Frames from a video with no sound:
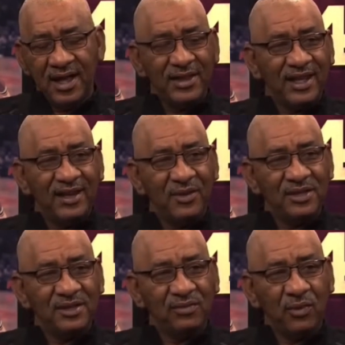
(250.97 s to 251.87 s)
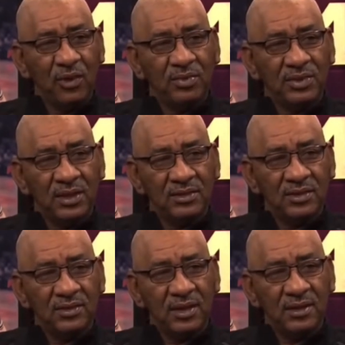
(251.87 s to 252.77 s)
I think he reached his full
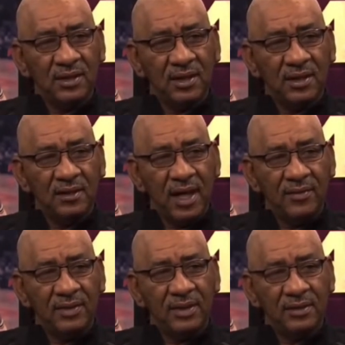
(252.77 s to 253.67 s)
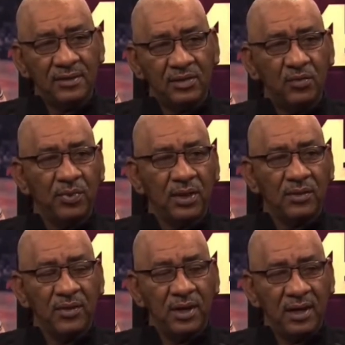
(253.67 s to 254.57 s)
potential in having a super
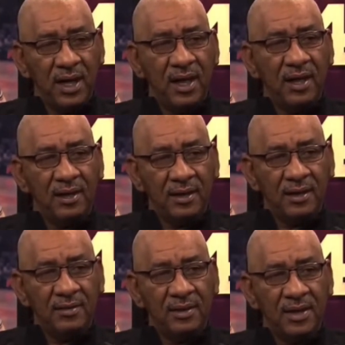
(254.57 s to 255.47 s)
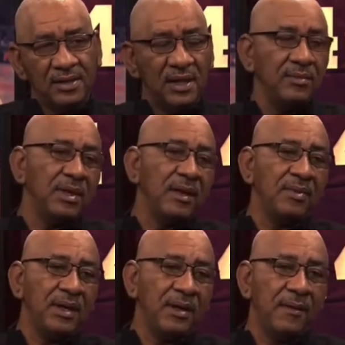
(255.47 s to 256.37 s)
career he had, you know, as the NBA
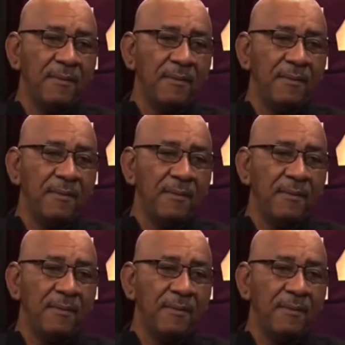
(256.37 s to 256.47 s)
player.